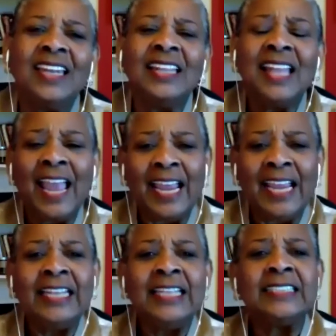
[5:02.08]
Then in the
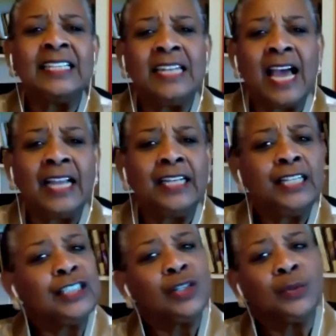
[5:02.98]
80s and
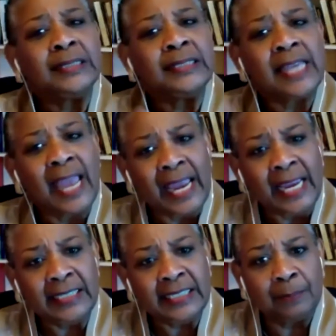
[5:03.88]
90s, there was the
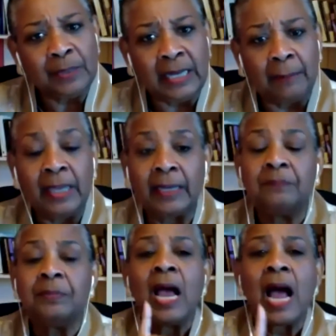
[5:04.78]
AIDS epidemic.
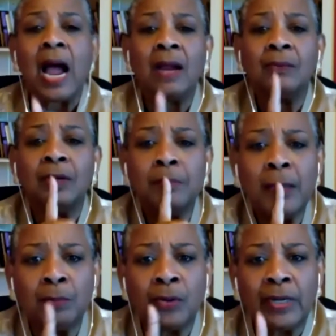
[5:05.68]
I
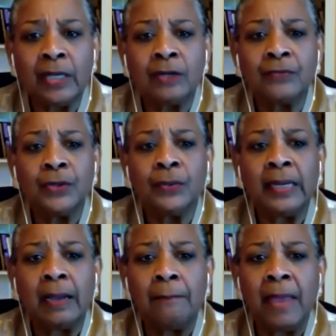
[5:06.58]
remember
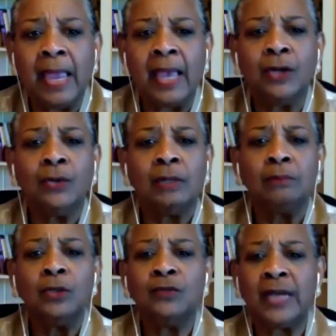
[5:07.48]
interviewing a man who had
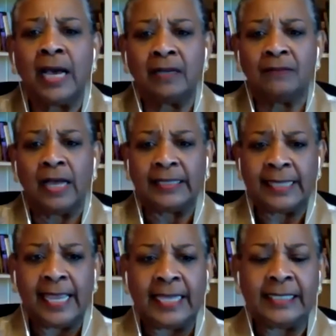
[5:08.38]
moved out of Los
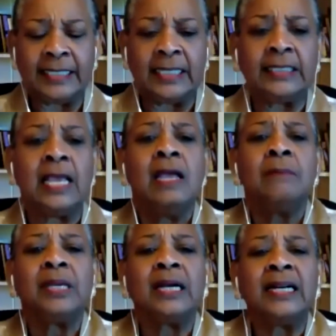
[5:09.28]
Angeles
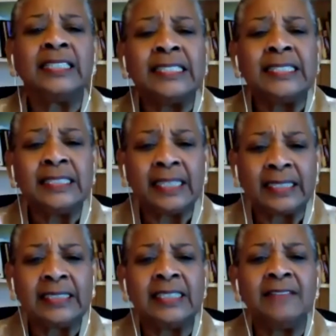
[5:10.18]
because
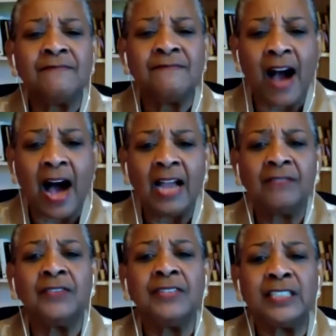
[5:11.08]

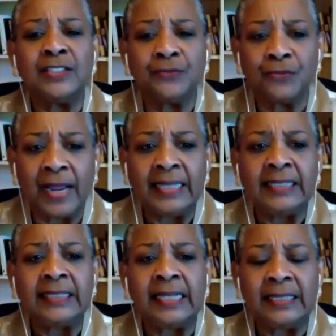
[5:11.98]
65 of his
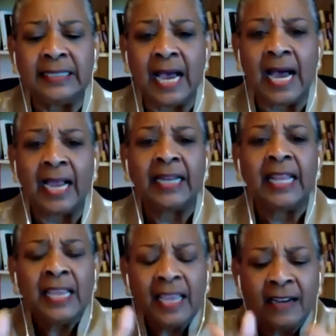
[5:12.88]
friends had died
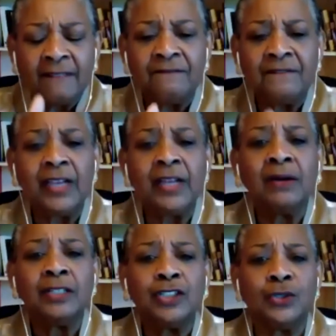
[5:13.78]
in a
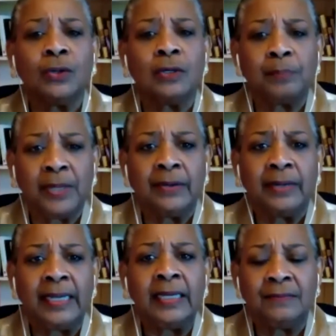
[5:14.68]
very short
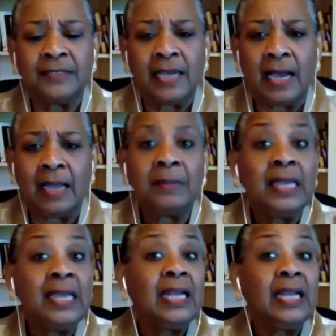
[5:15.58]
period of time,
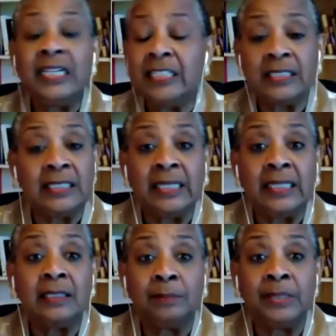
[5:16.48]
and he just
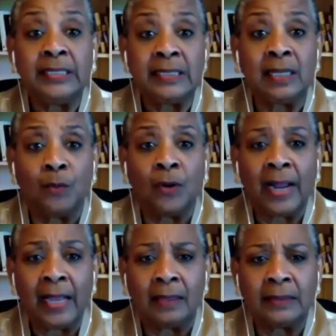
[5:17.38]
needed to be
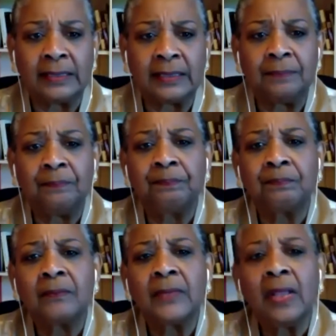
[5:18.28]
somewhere else.
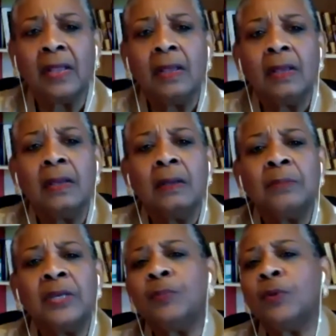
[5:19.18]

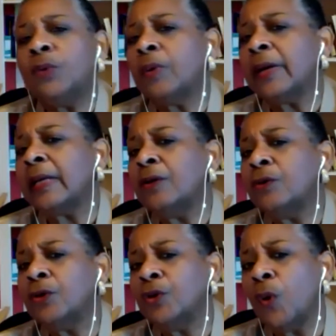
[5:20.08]
People who were in
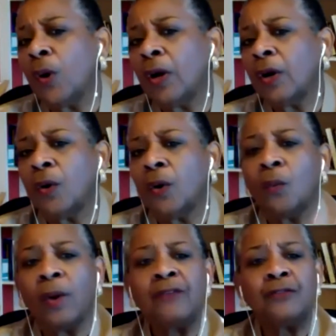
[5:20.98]
New York or
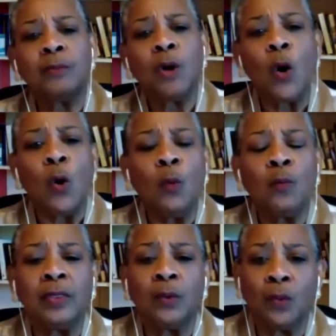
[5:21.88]
away from home
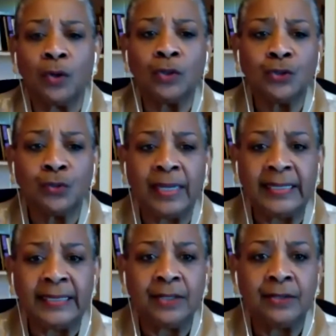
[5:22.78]
when the World
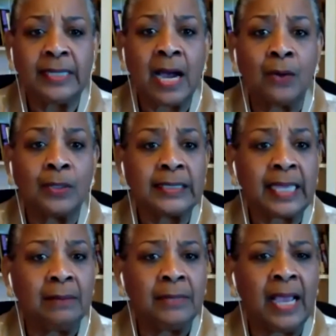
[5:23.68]
Trade Center towers
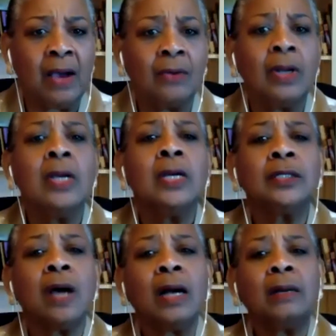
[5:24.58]
came down
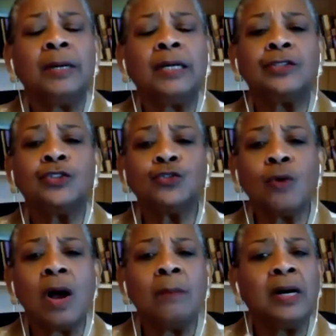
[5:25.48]
talk about the
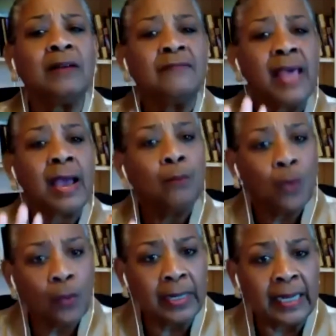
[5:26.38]
trauma of that
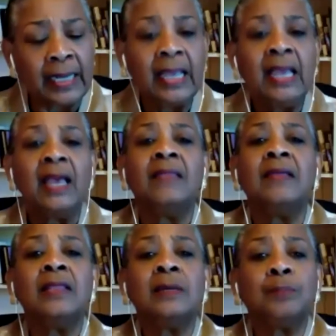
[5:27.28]
morning and
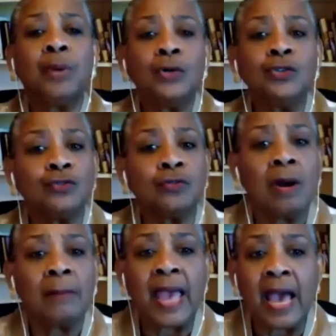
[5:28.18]
then the
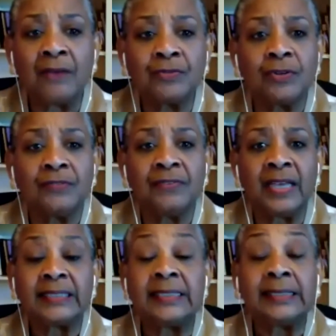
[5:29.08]
post-trauma after
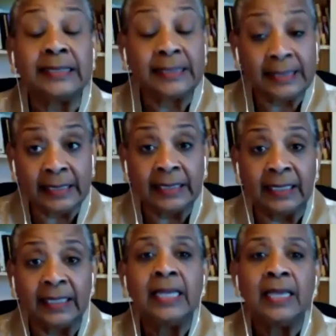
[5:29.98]
effects that
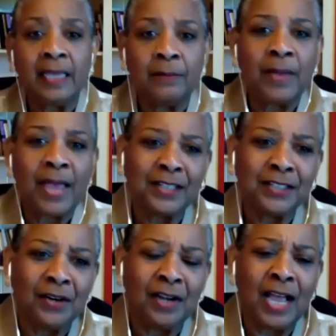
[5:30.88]
still
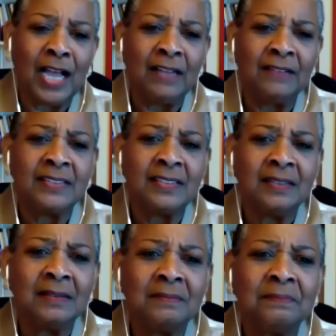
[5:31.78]
impact our lives.
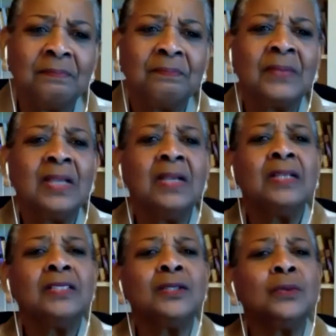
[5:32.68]

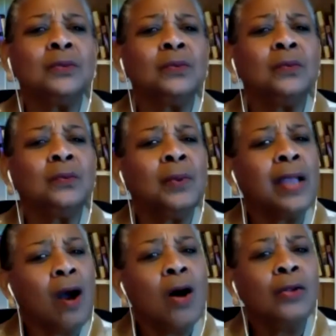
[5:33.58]
So
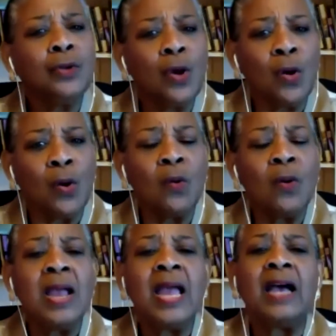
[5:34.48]
we all
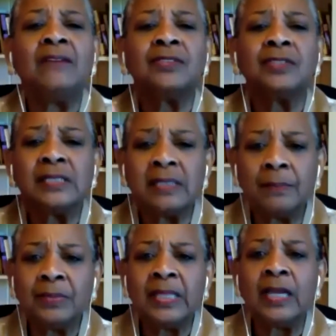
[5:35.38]
know after
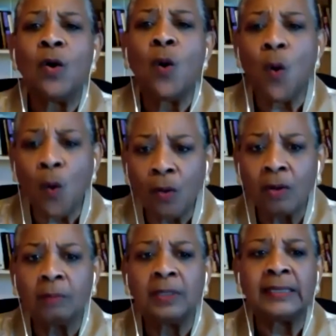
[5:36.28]
something
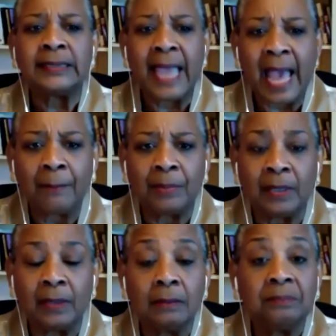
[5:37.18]
horrible has
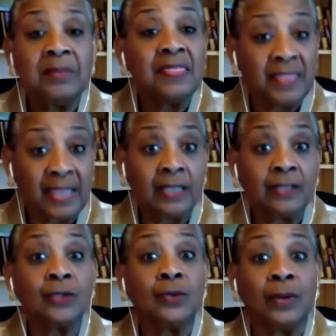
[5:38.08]
happened,
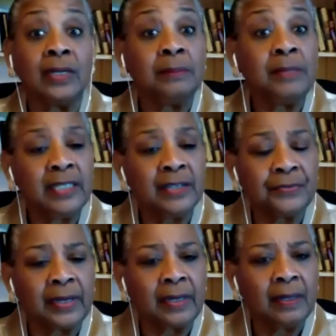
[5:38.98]
things are going to be
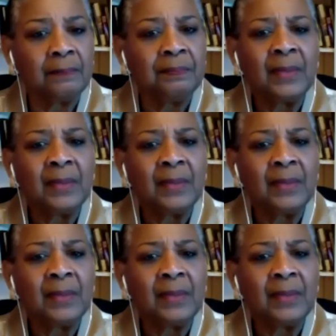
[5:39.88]
different.